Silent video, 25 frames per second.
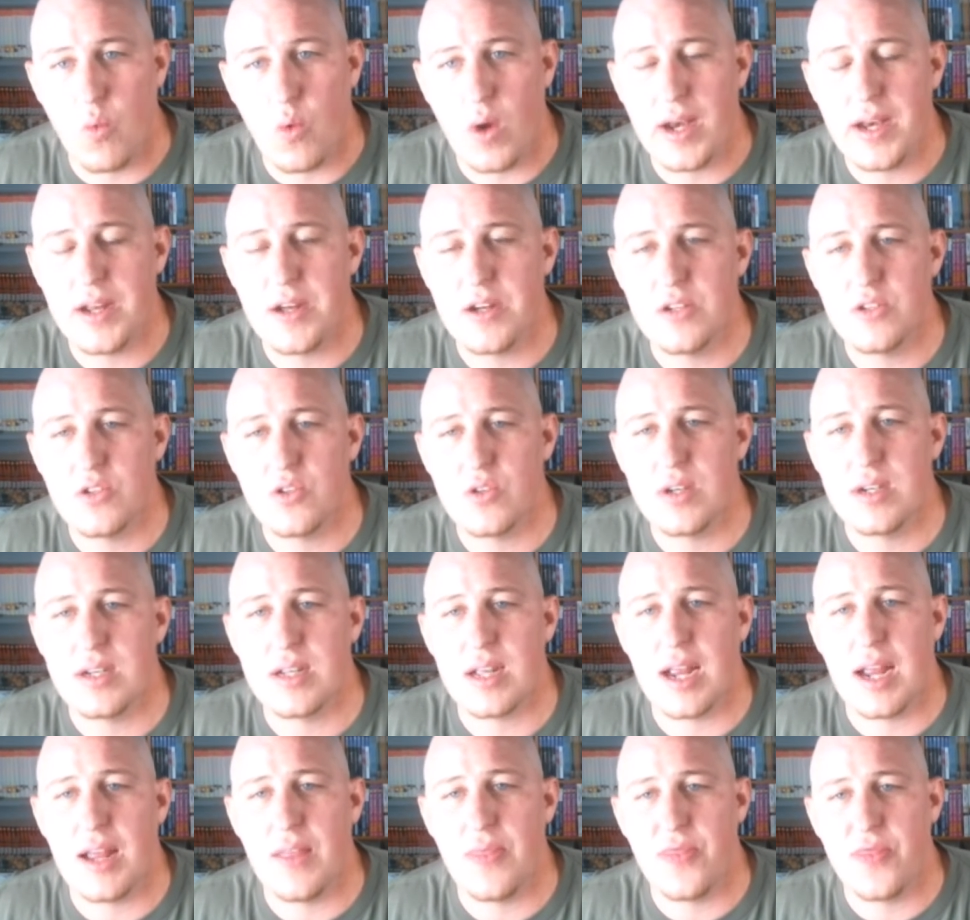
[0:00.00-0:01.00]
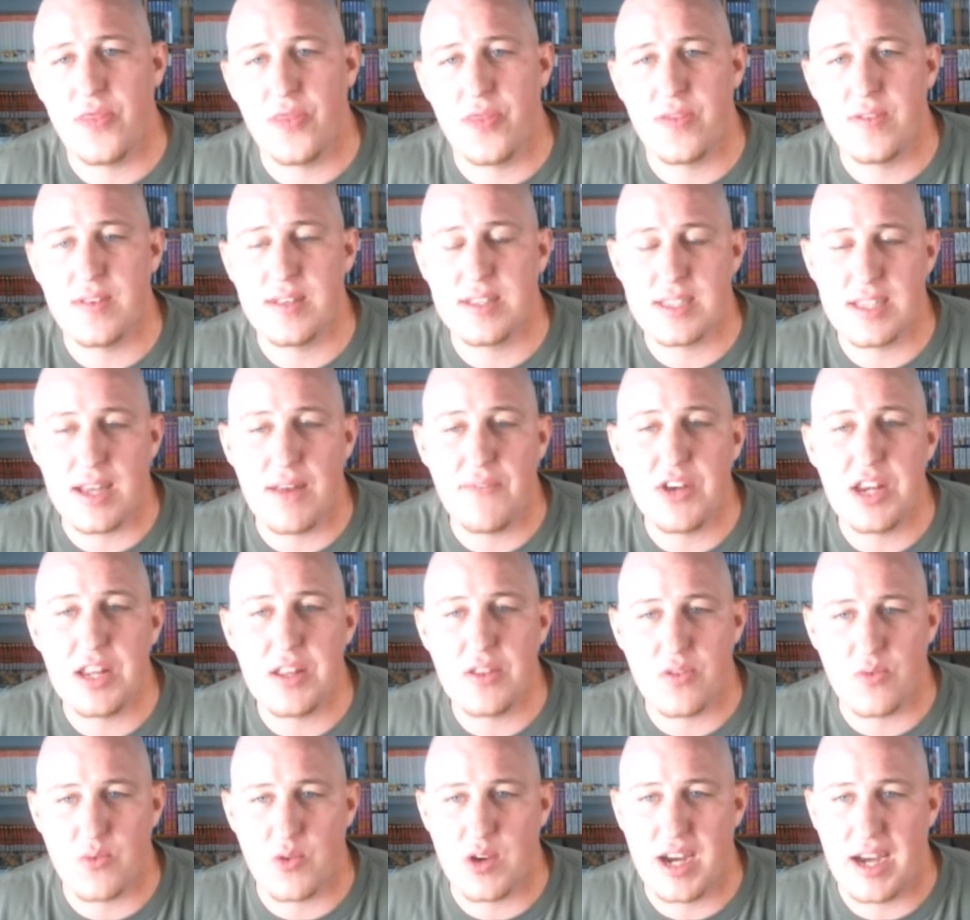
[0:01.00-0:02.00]

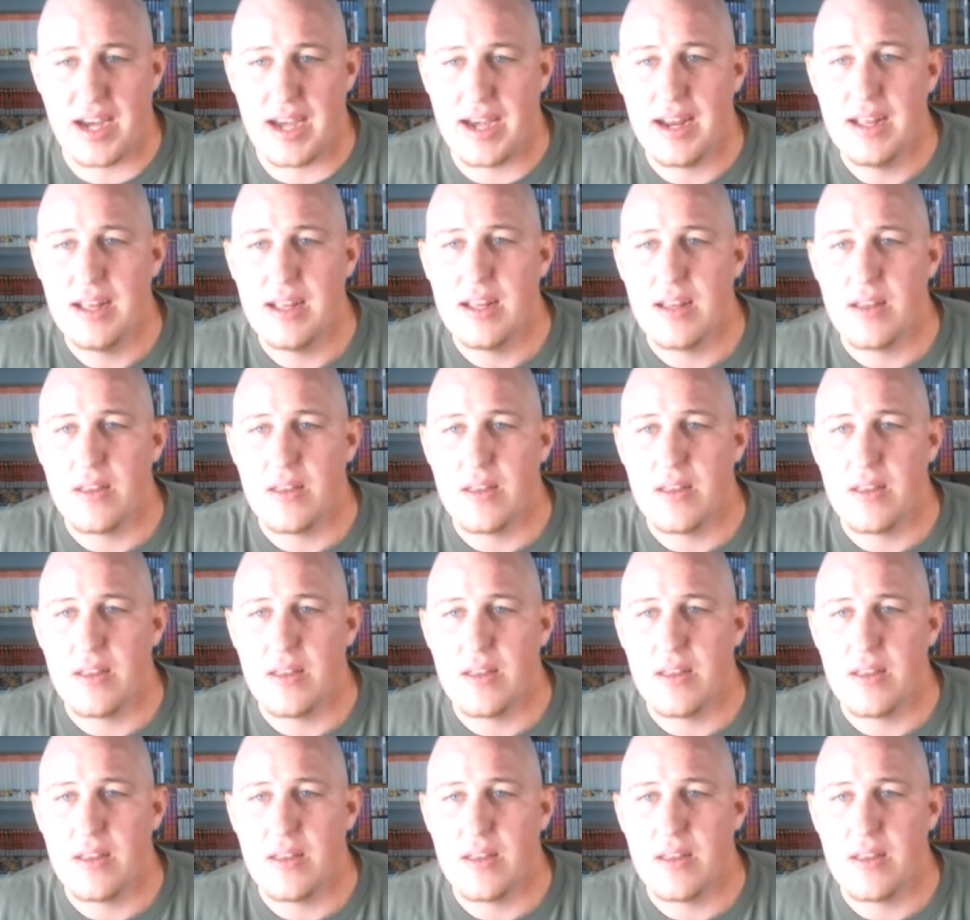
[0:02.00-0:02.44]
173.